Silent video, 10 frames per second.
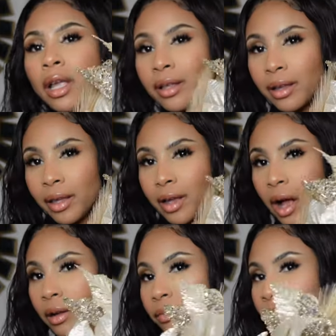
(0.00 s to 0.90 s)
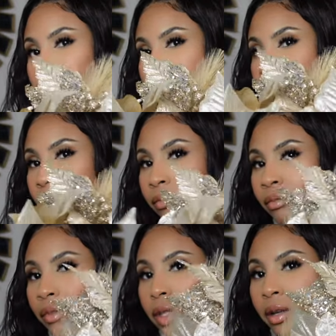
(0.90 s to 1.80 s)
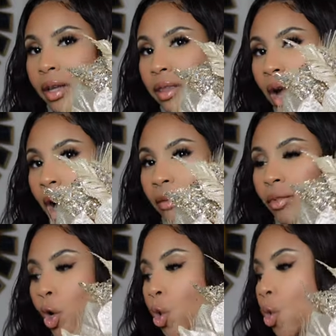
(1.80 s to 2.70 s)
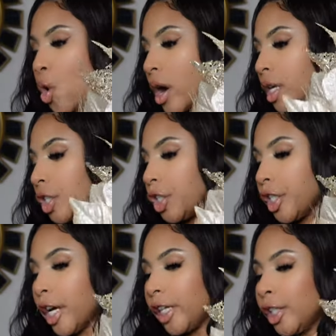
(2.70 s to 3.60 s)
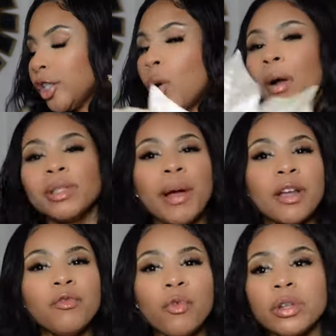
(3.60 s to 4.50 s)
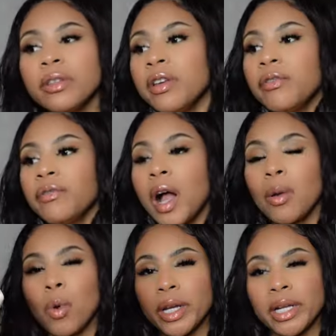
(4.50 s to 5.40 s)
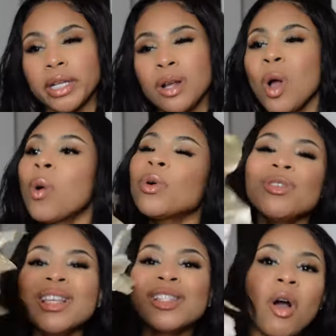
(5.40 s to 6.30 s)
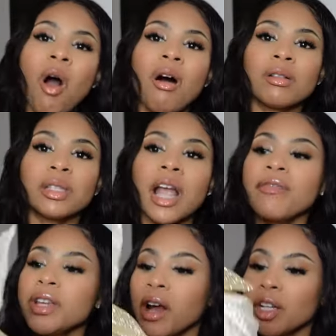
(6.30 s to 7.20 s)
like, look at that. Look at that, gorgeous. So I was back and forth if I wanted, what are these called? Every year